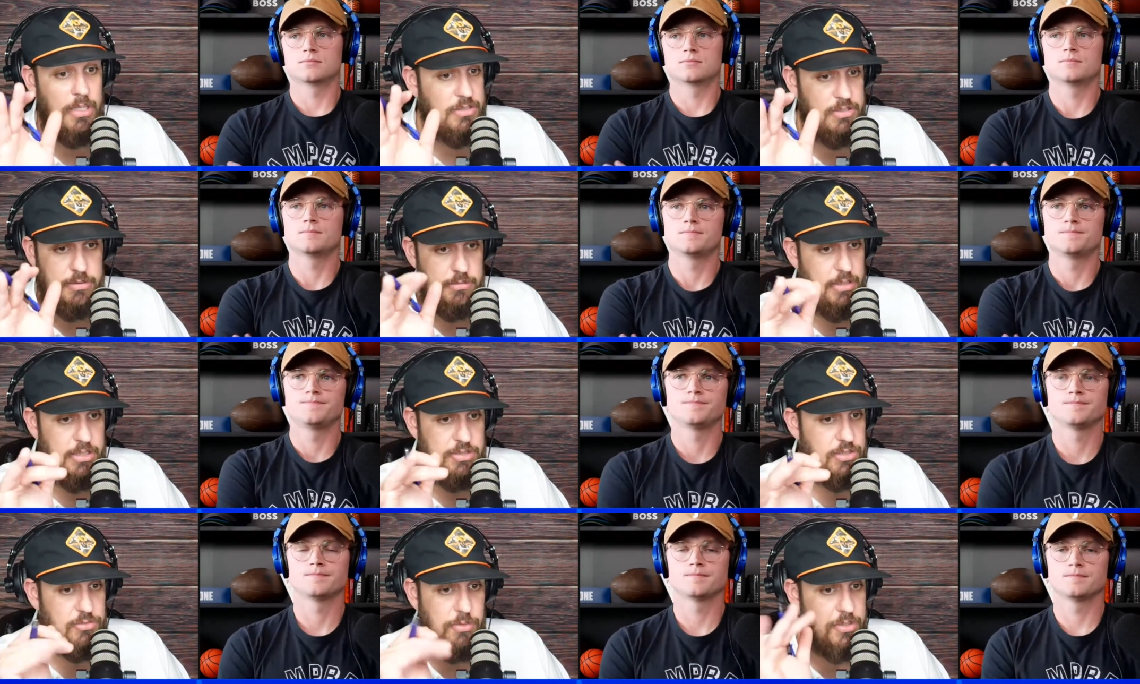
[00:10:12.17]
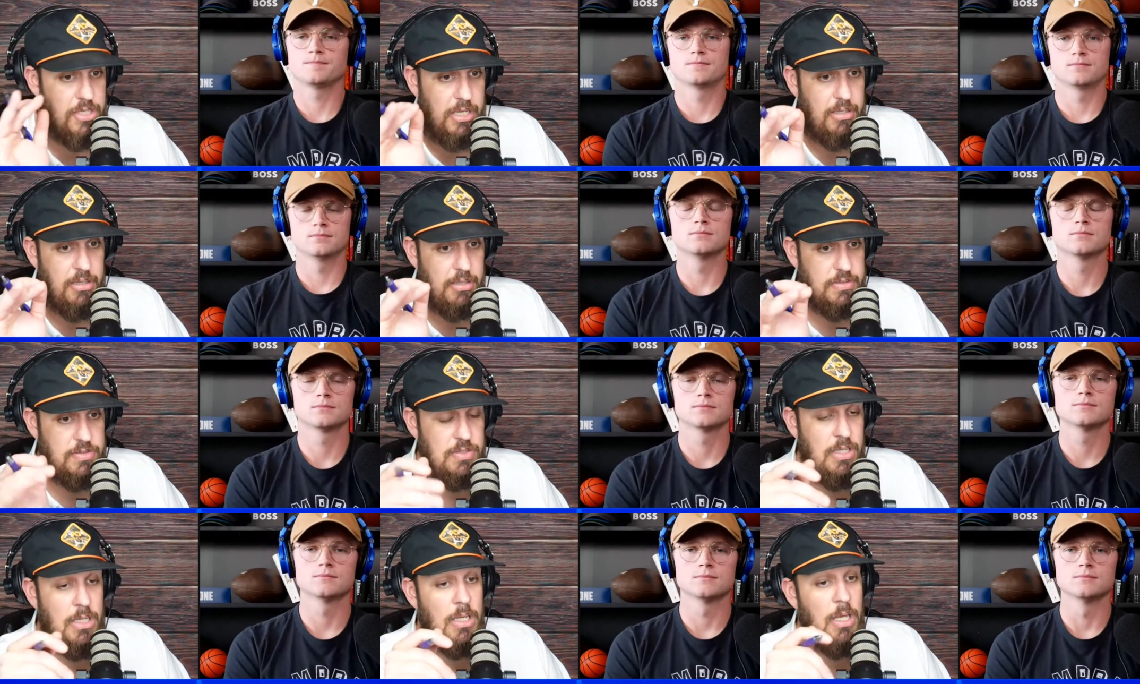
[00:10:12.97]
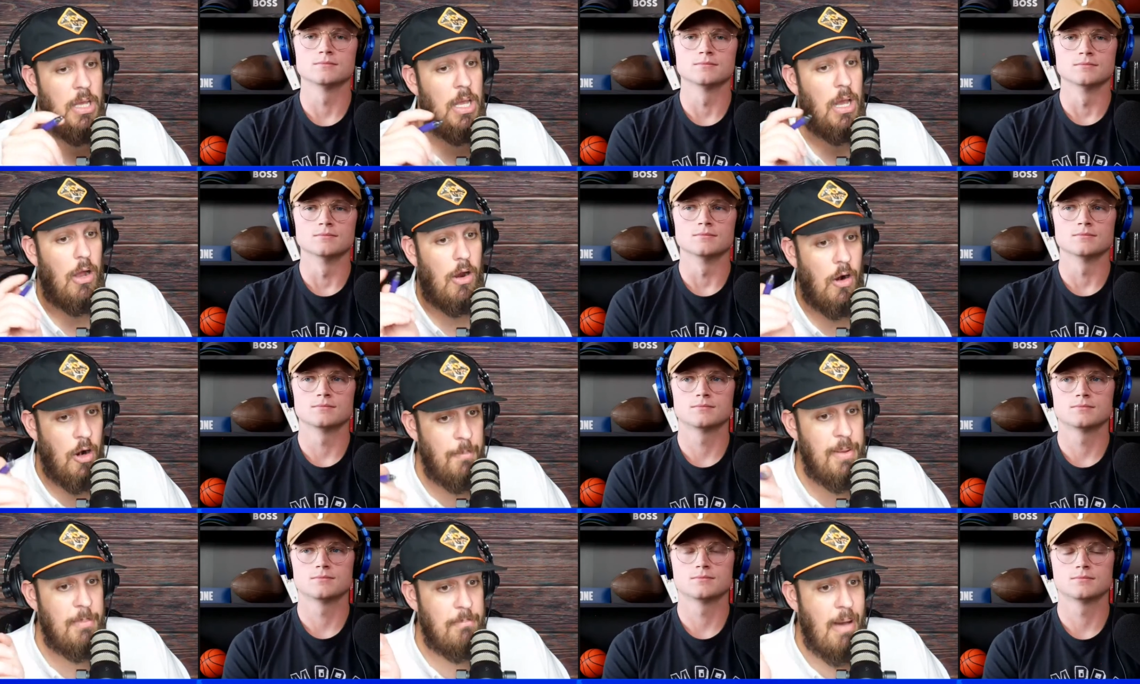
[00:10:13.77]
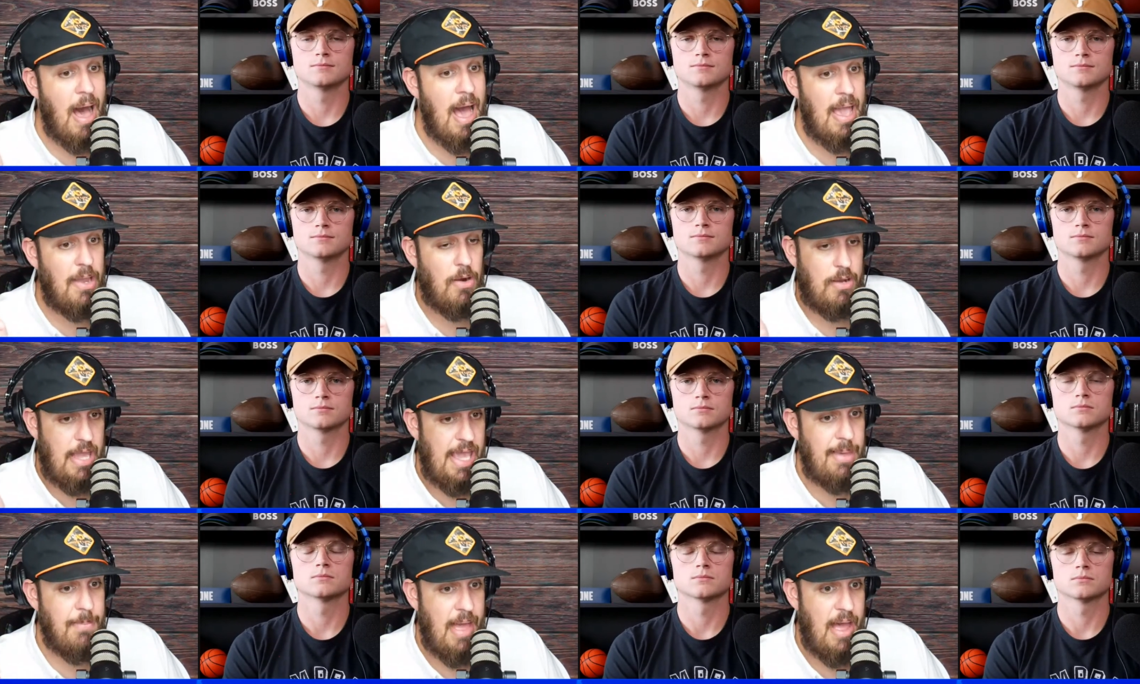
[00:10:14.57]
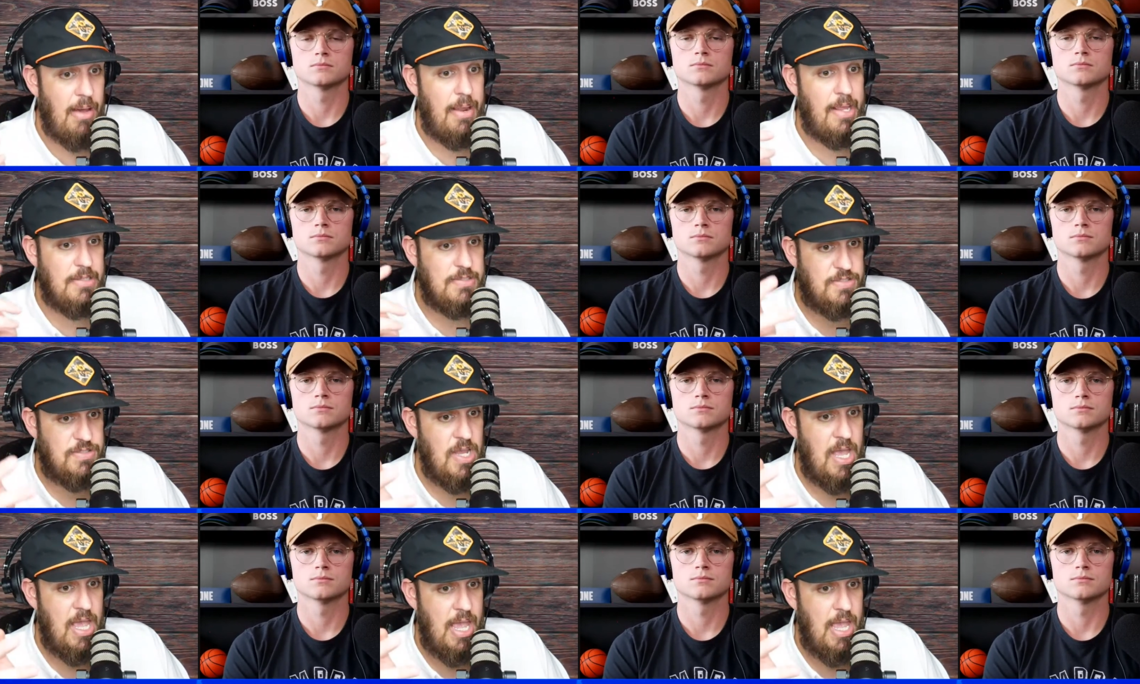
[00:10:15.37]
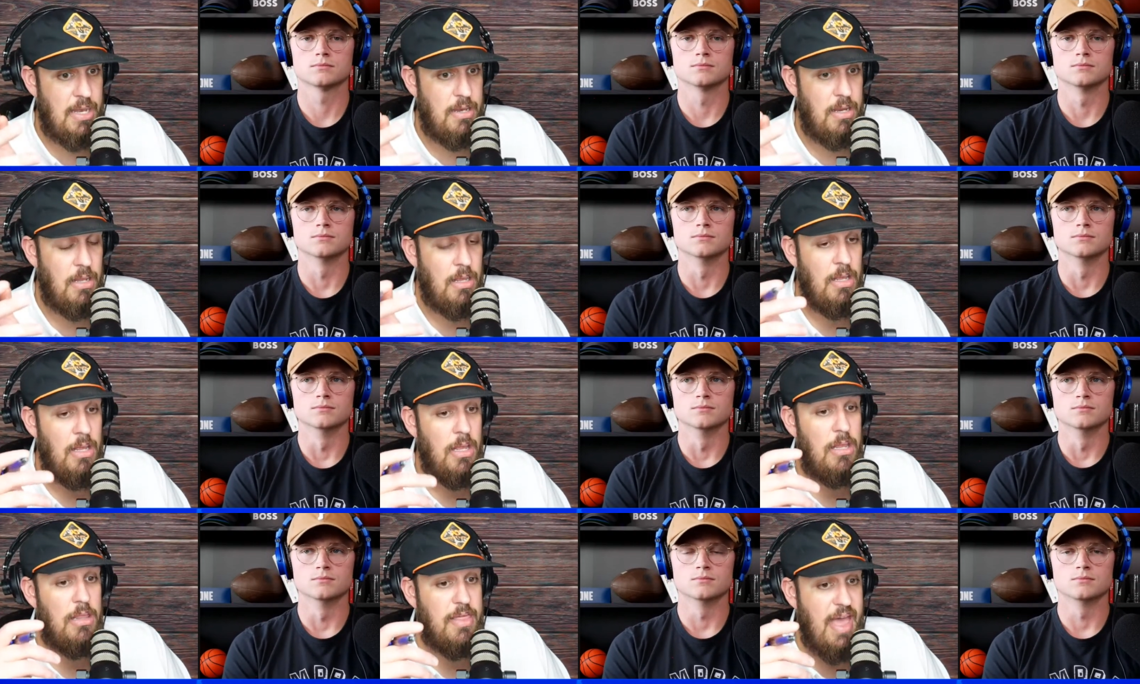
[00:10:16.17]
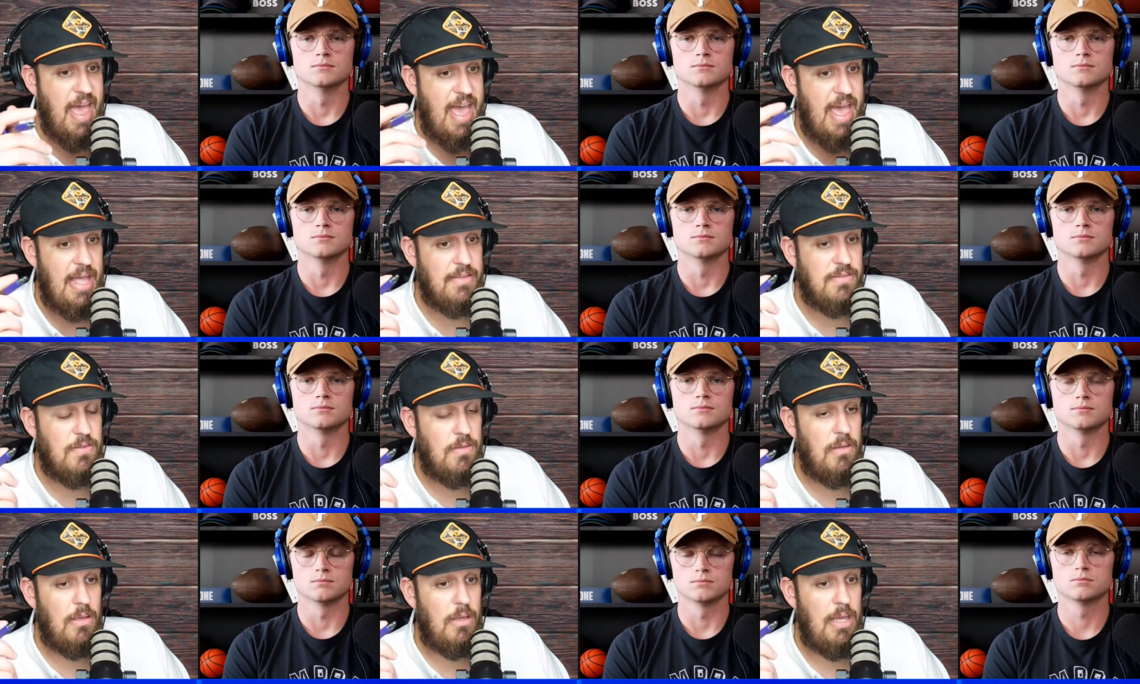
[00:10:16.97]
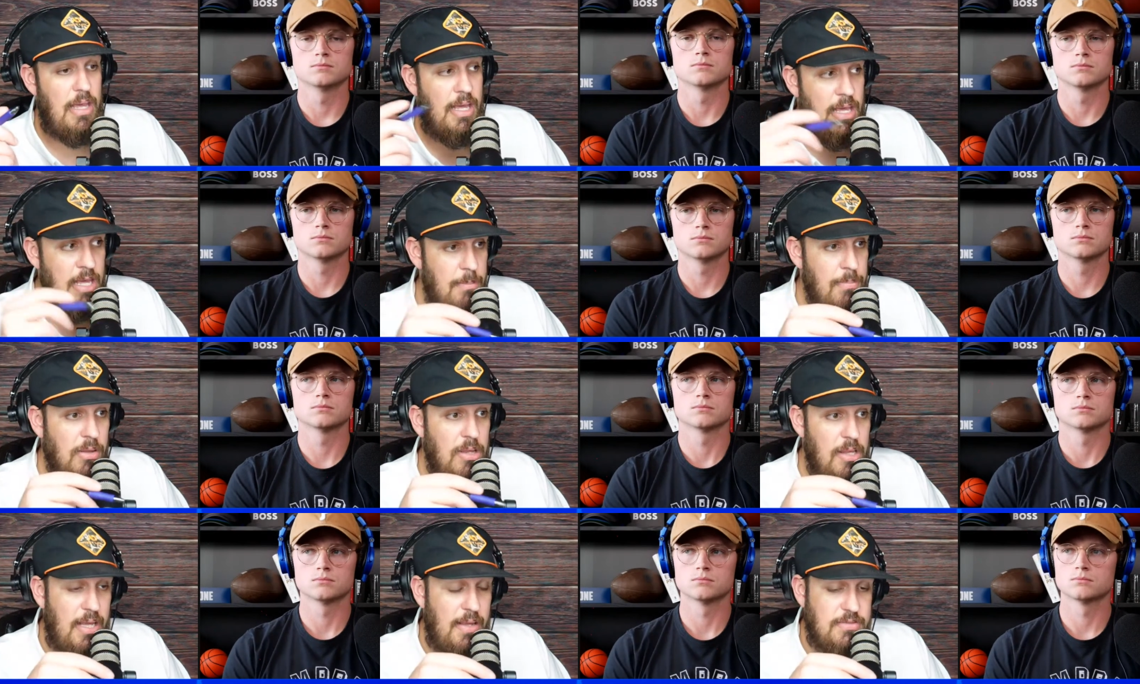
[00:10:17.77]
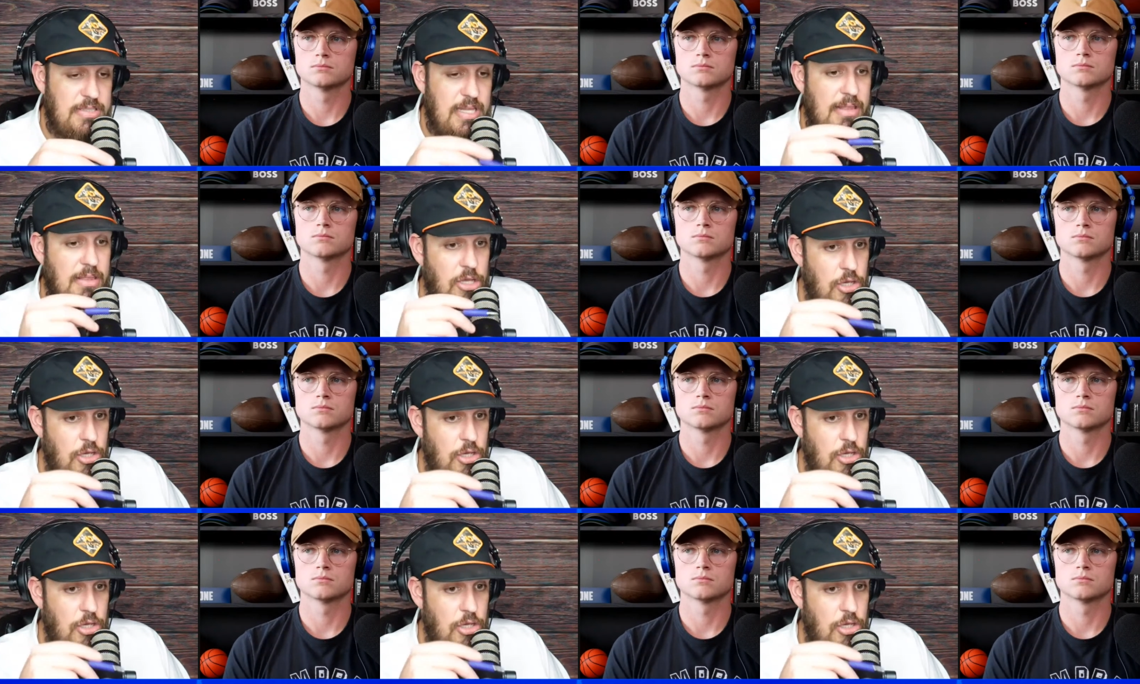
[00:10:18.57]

Speaker 1: because this is ridiculous. Urban Meyer came out and said that he believes that the